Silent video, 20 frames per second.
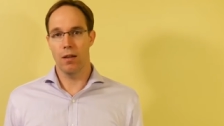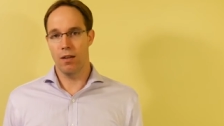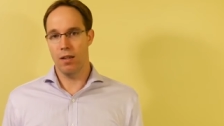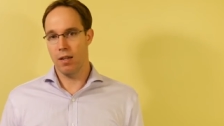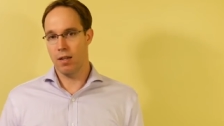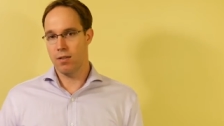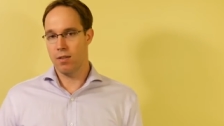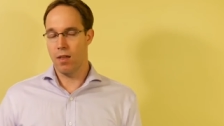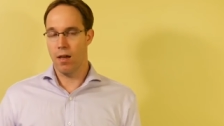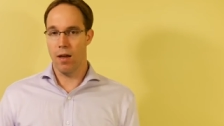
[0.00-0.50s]
He
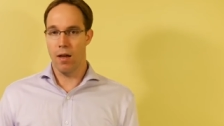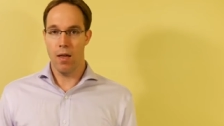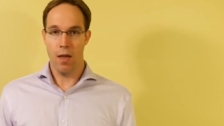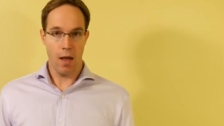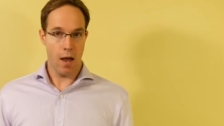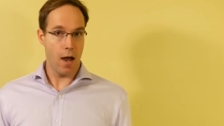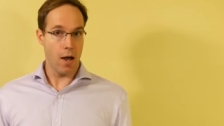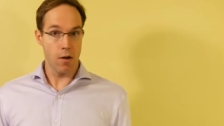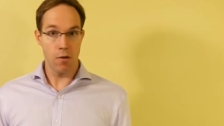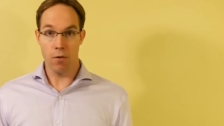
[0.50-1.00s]
has the
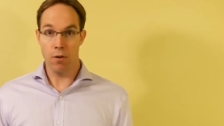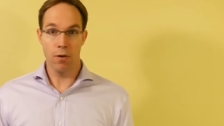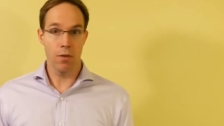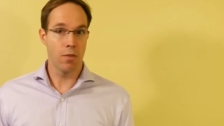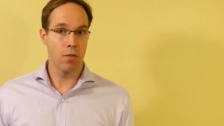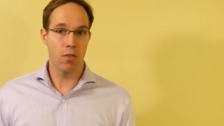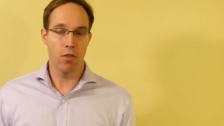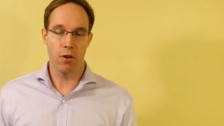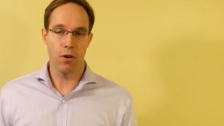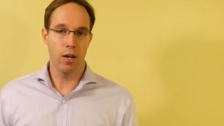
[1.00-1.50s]

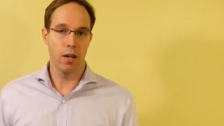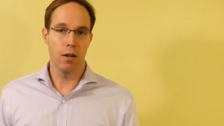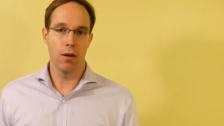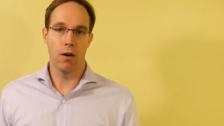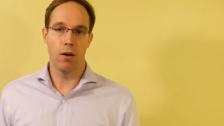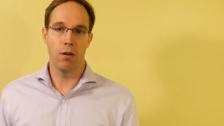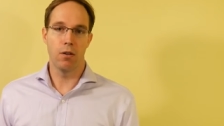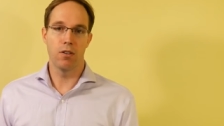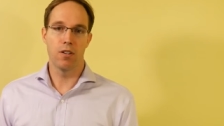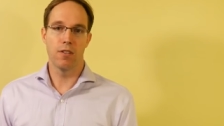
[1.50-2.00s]

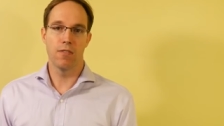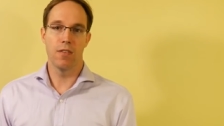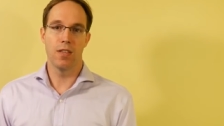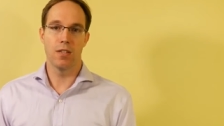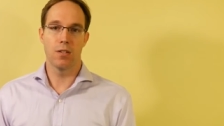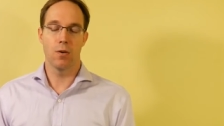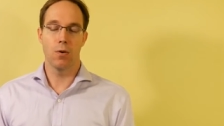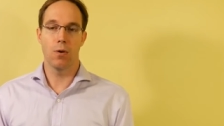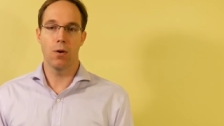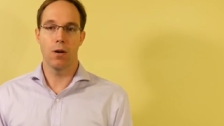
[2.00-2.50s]
$130 for
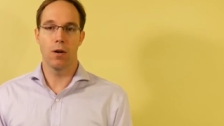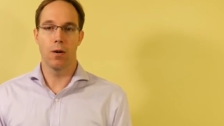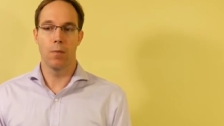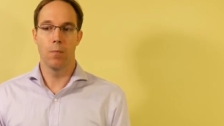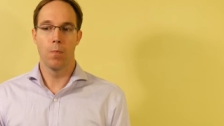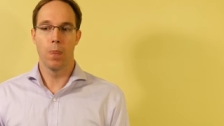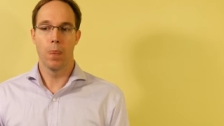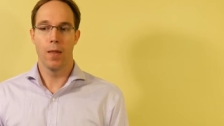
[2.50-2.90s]
this order.